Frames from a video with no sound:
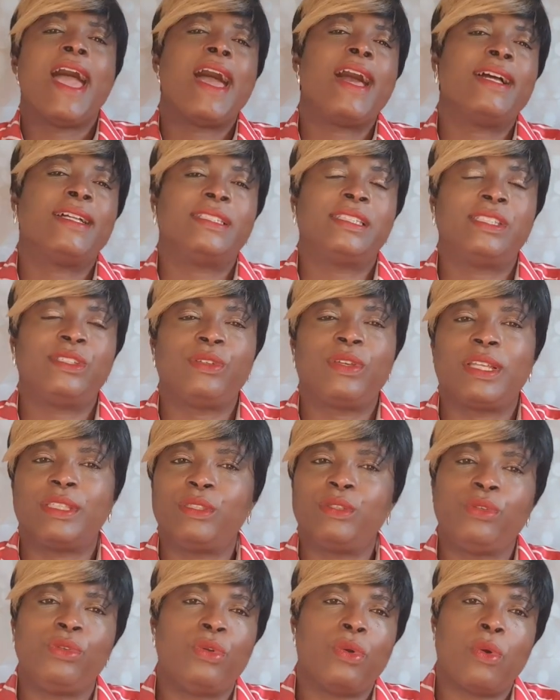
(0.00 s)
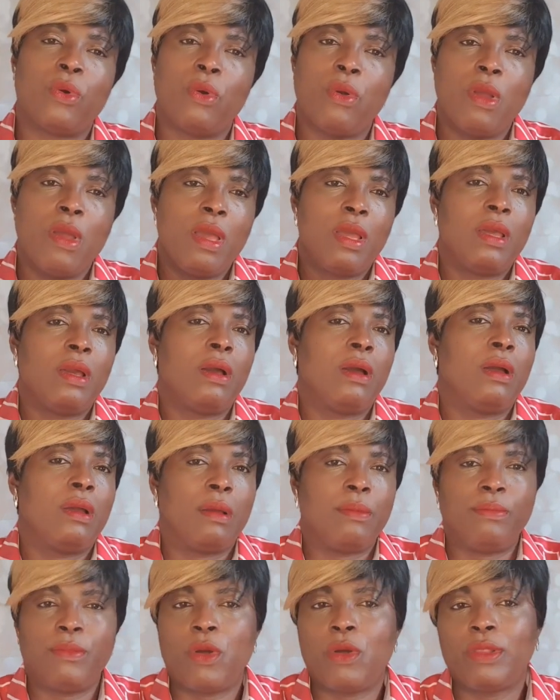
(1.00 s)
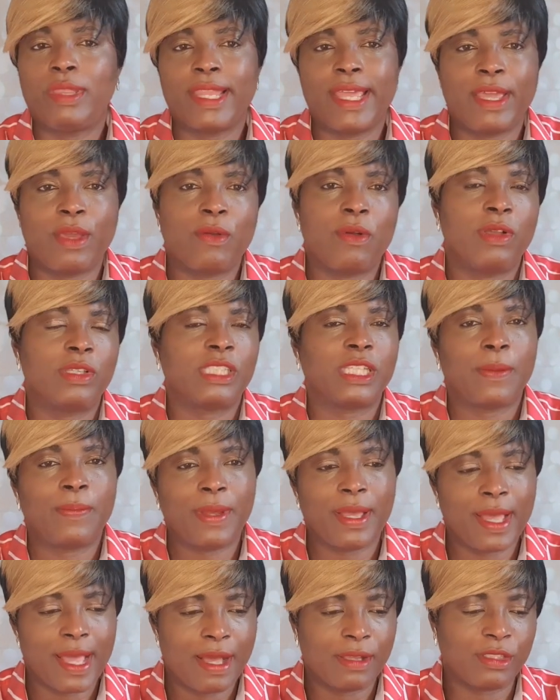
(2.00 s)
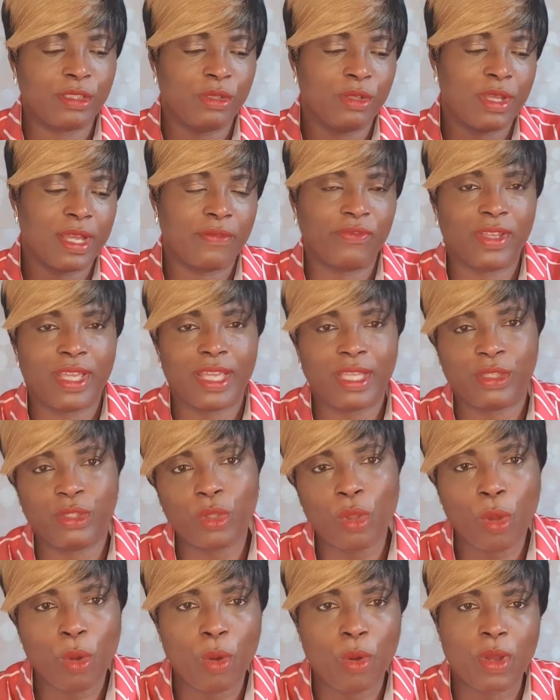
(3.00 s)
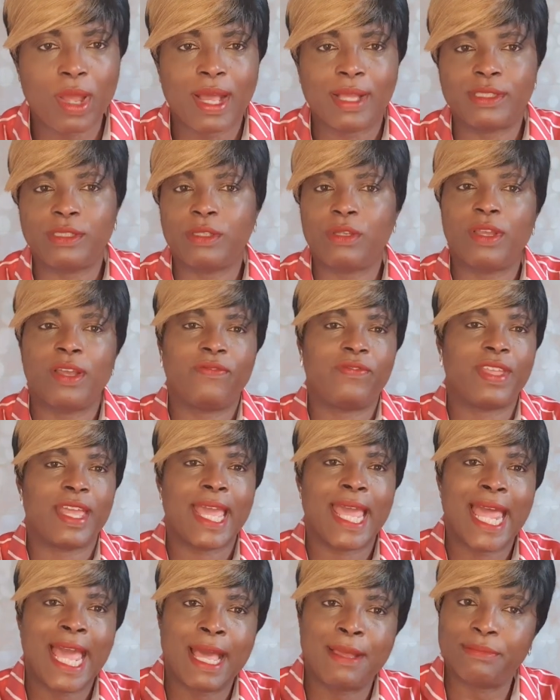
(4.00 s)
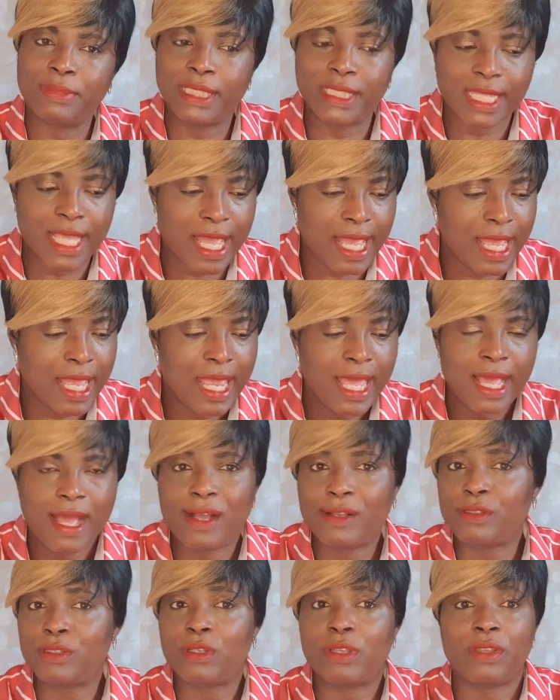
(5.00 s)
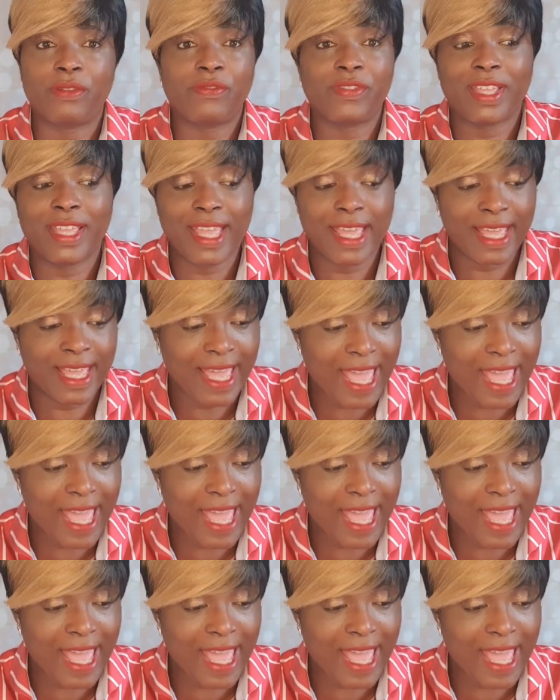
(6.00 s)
and you can do your online course about how to look after a dog, how to look after a hamster, how to look after a